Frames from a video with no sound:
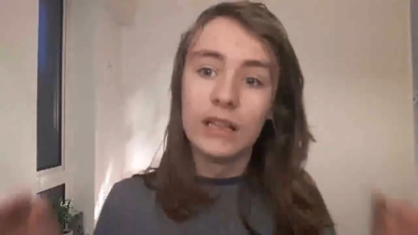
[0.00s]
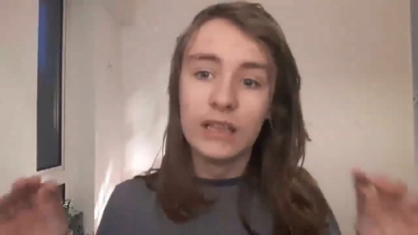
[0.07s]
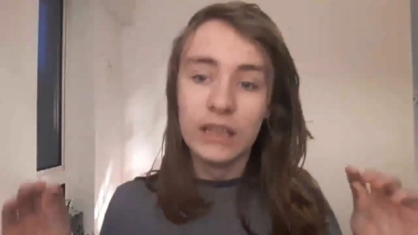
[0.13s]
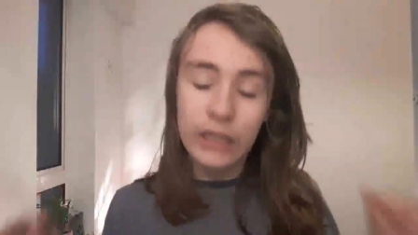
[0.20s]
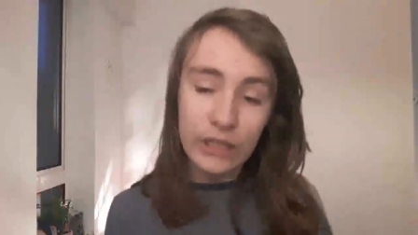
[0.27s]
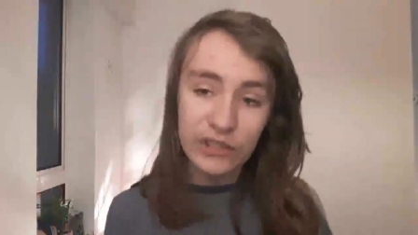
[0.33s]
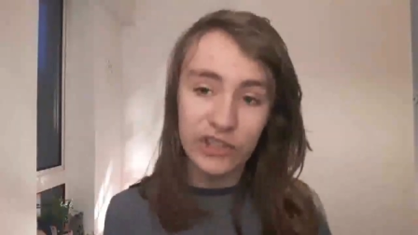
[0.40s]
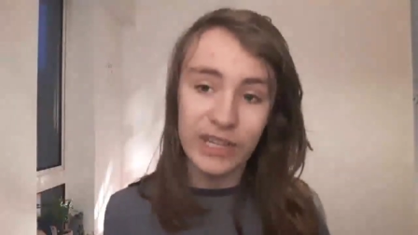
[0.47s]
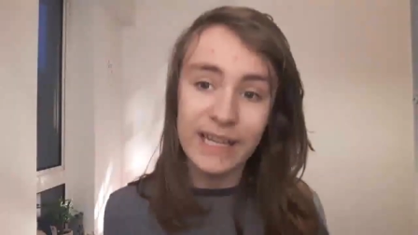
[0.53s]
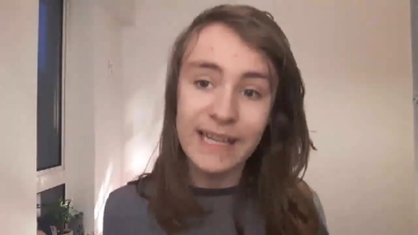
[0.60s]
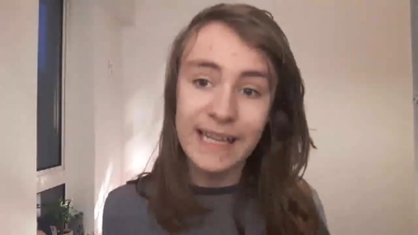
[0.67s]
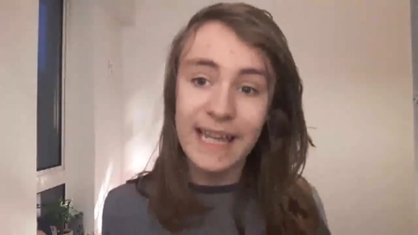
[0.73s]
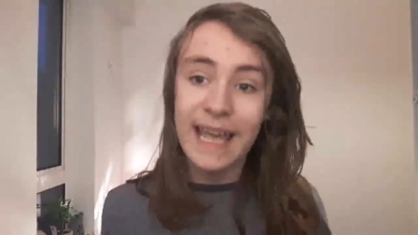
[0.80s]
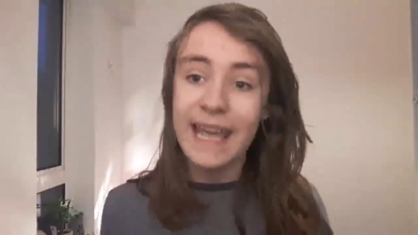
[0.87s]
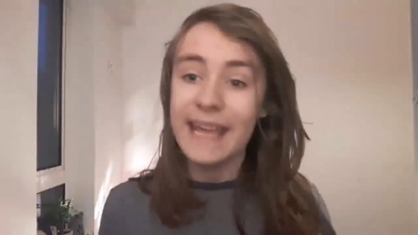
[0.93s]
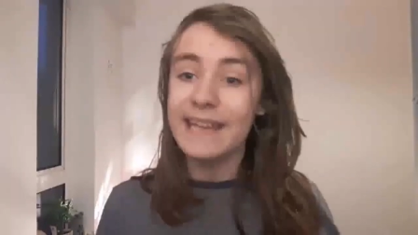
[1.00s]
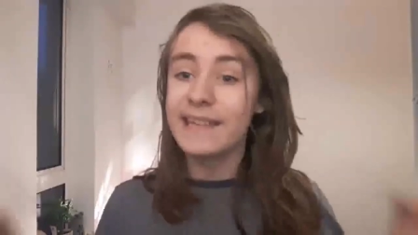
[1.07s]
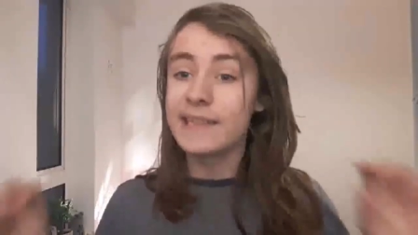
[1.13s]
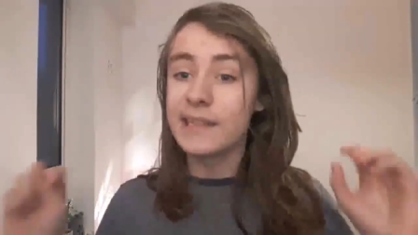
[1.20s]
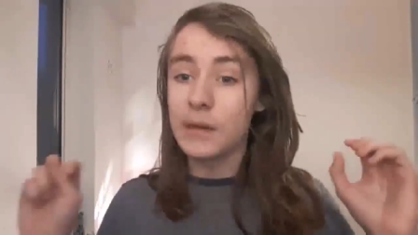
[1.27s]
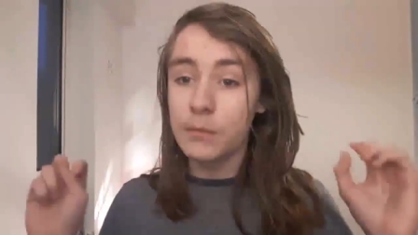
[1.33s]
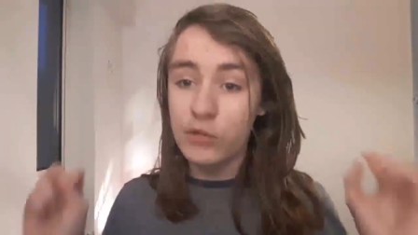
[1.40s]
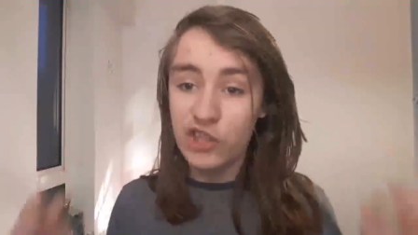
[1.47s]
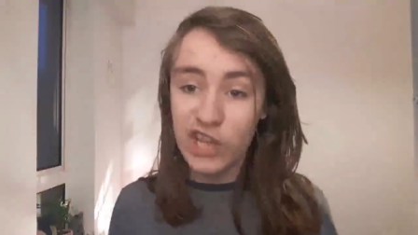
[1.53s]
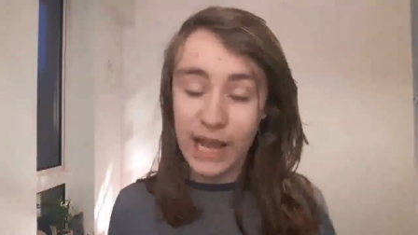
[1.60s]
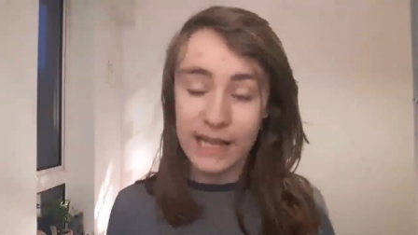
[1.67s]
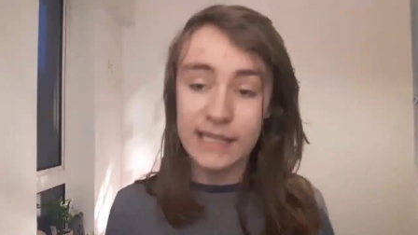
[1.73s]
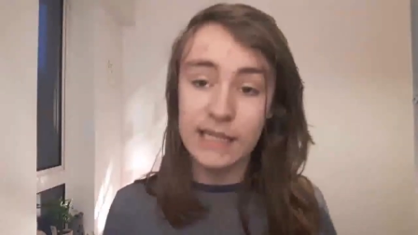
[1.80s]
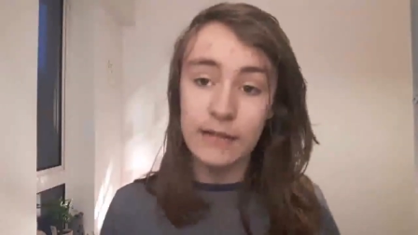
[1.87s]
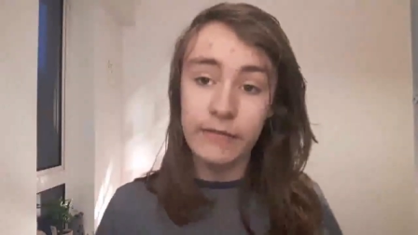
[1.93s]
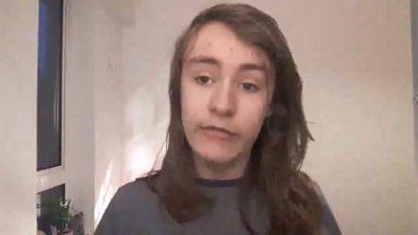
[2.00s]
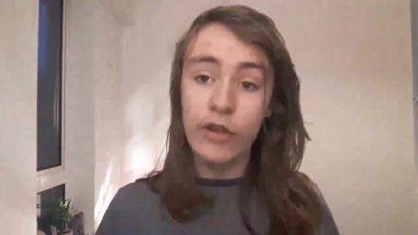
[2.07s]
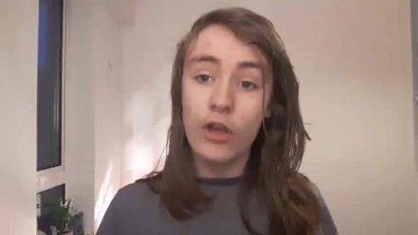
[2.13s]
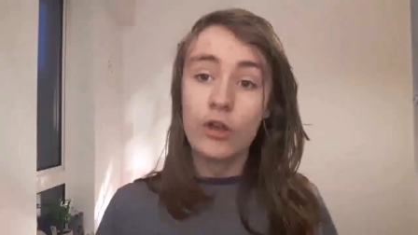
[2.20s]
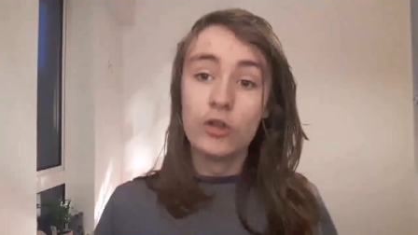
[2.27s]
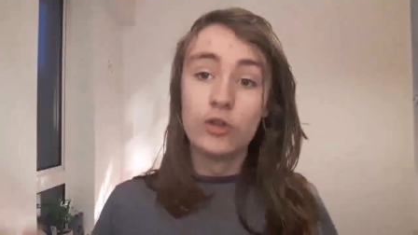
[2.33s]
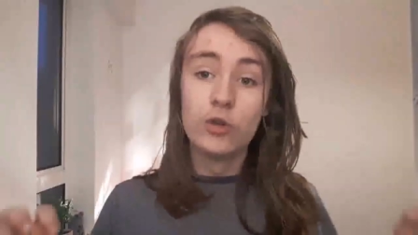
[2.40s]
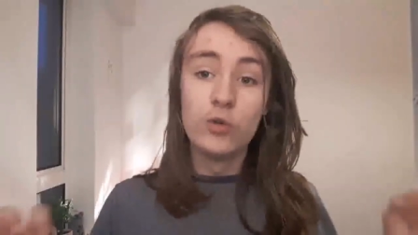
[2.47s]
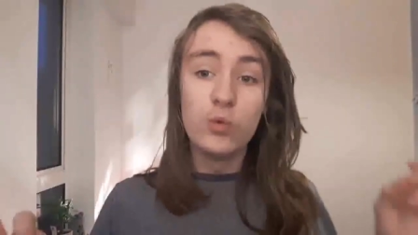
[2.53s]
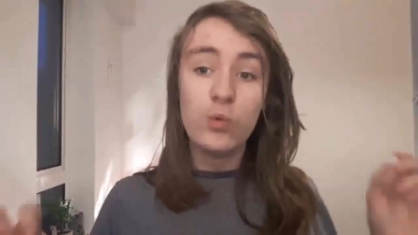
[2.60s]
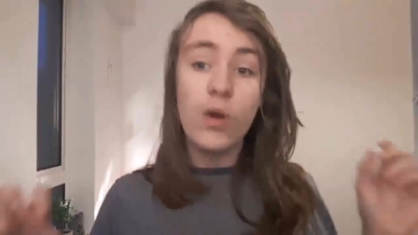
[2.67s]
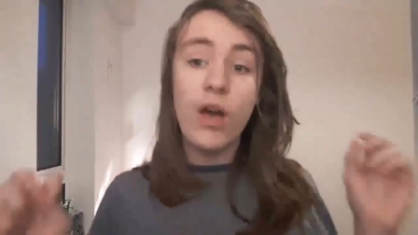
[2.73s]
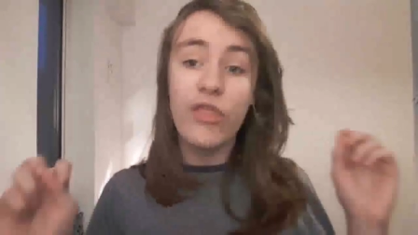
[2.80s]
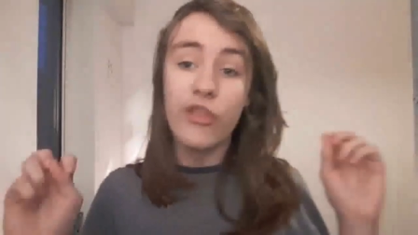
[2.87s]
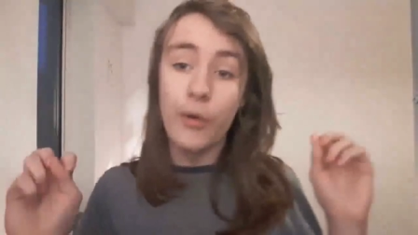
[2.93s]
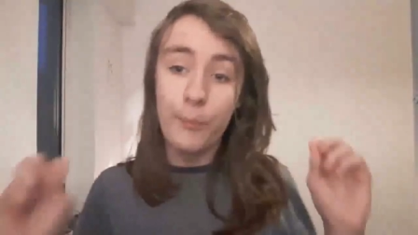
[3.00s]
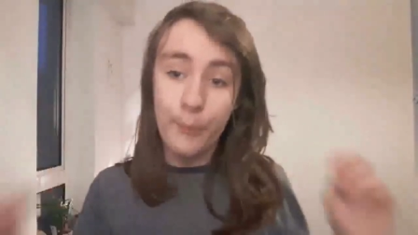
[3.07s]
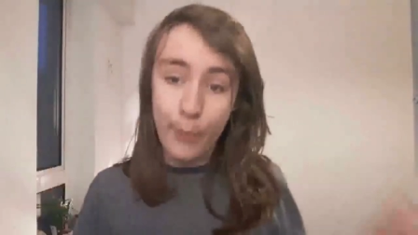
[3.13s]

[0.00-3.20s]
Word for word: Logic is subjective to the